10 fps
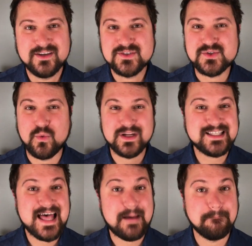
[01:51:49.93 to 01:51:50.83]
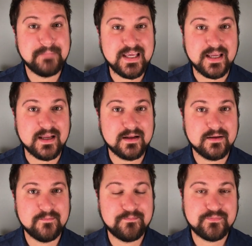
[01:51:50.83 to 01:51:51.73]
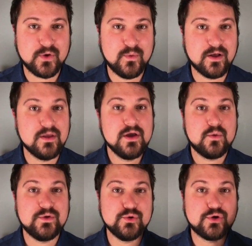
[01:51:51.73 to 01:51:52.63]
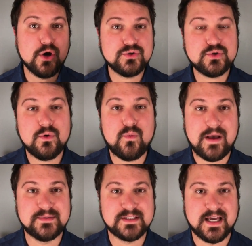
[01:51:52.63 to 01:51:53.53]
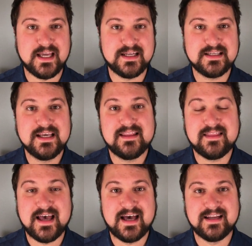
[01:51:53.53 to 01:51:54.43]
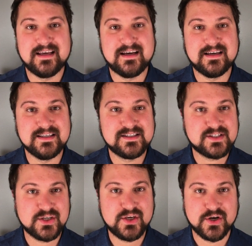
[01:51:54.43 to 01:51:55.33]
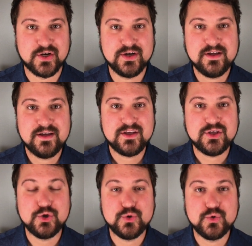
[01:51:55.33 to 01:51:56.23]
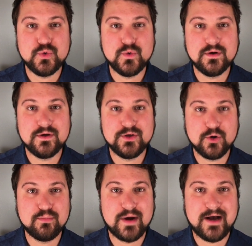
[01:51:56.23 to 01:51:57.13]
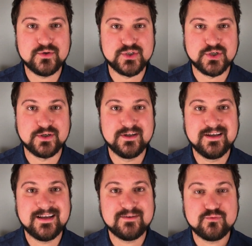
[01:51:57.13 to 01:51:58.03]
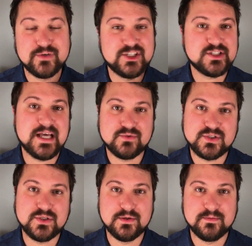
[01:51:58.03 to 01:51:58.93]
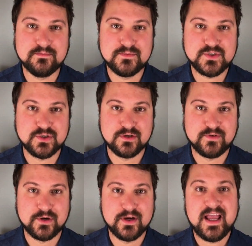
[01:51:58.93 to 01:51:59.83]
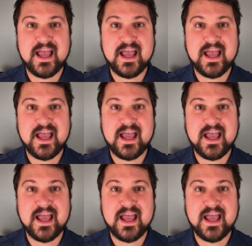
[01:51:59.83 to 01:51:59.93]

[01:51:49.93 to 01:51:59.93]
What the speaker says: So what does that mean? Well, when you go to a website that is secure, your browser reaches out to the server